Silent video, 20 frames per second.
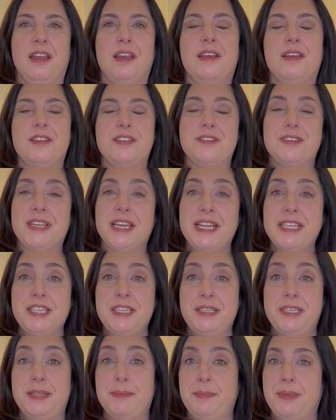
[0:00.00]
So
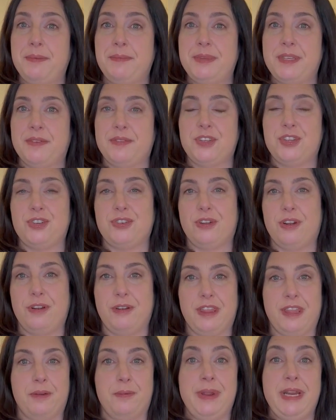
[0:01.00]
signs and symptoms of a
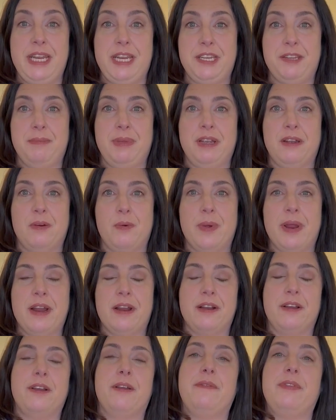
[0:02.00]
stroke that we need to be
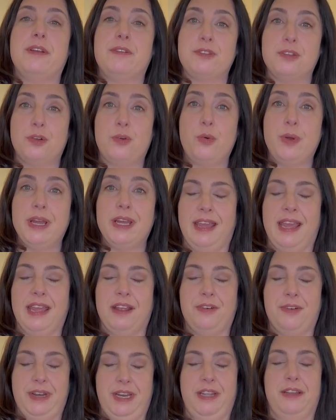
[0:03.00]
aware of, there's a quick
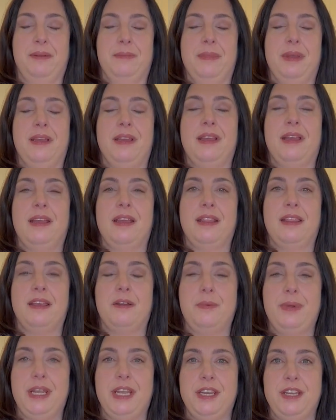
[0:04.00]
acronym
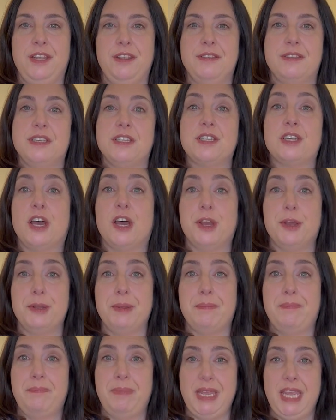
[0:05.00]
that we can use. It's
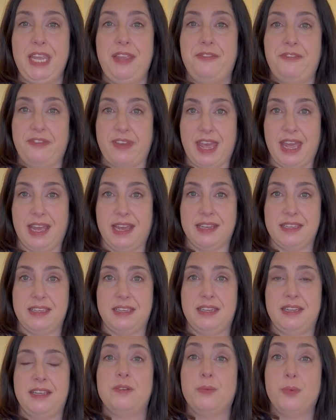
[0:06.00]
called
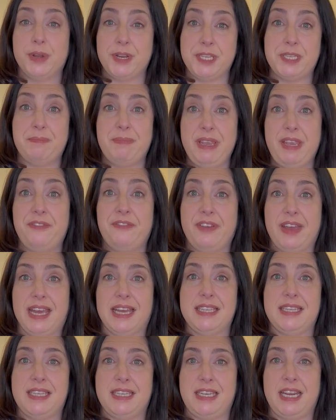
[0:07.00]
BFAST. What does
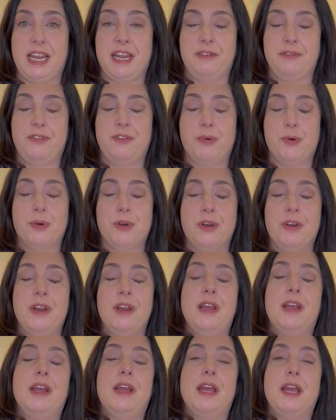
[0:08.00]
BFAST stand for?
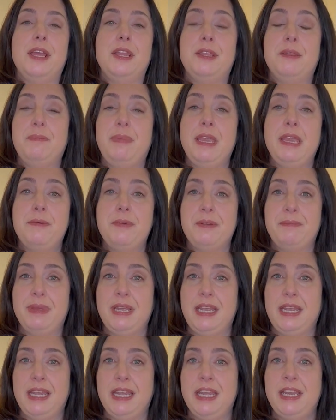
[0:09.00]
The B would
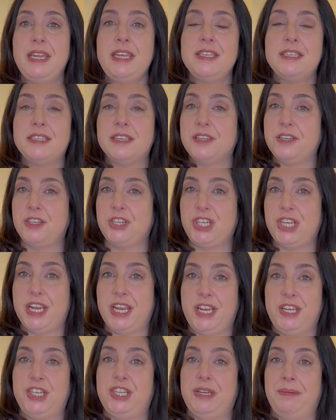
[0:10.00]
be any sudden
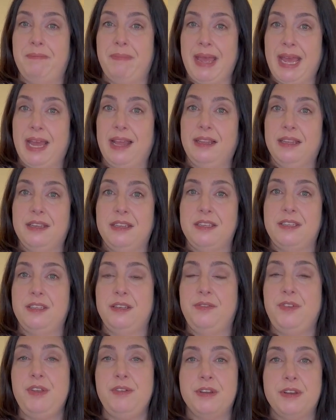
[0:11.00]
change in balance.
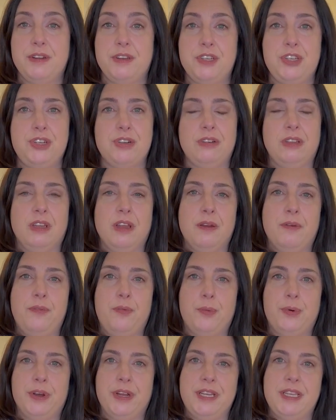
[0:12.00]
If you noticed your
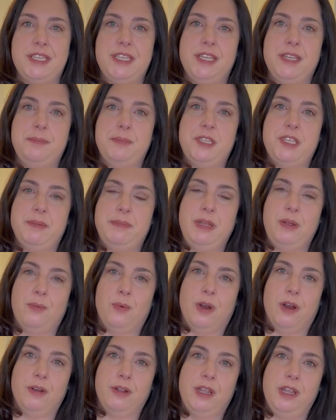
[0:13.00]
loved one seems to be
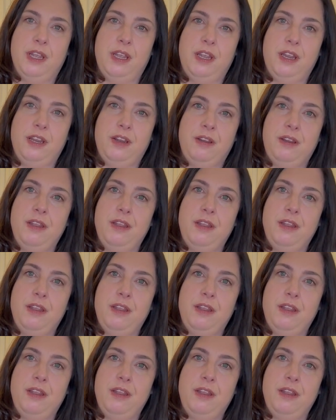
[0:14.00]
walking,